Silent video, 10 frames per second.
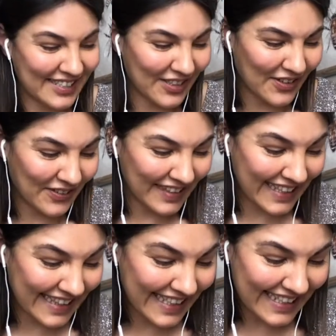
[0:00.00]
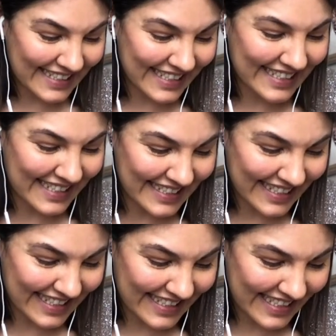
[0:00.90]
So Lila is indeed
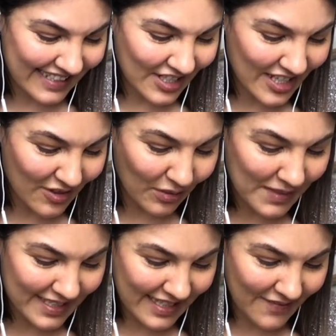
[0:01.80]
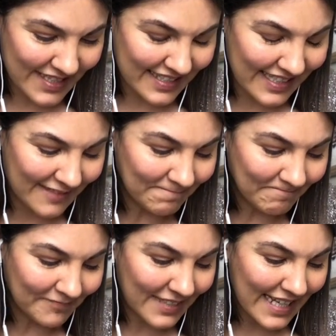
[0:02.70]
16. She's almost 17.